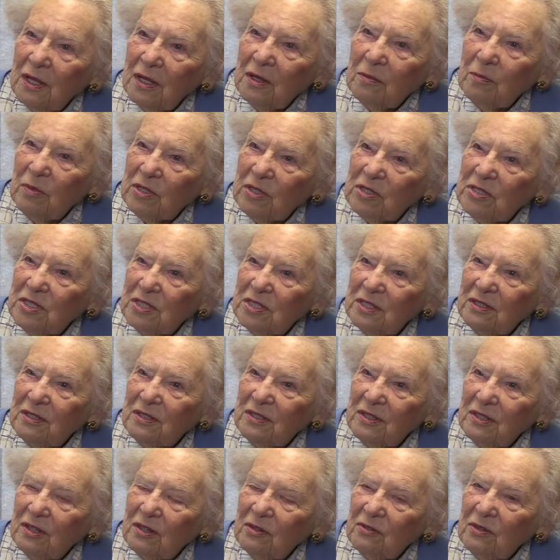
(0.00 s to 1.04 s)
But
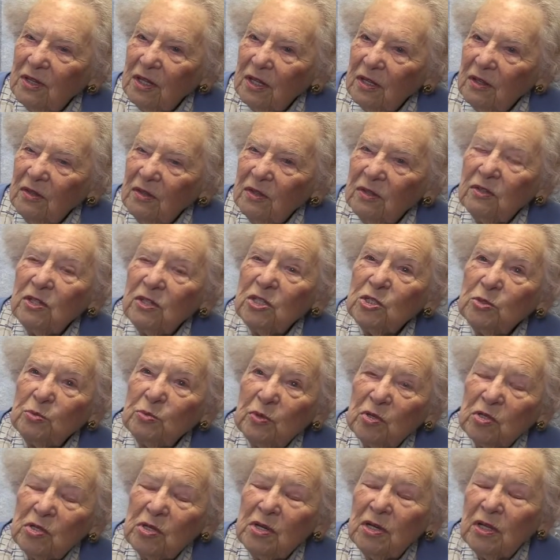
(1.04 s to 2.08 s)
this
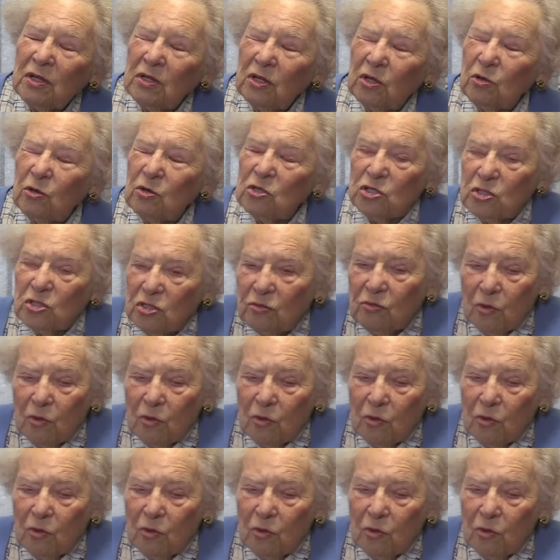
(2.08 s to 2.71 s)
one across the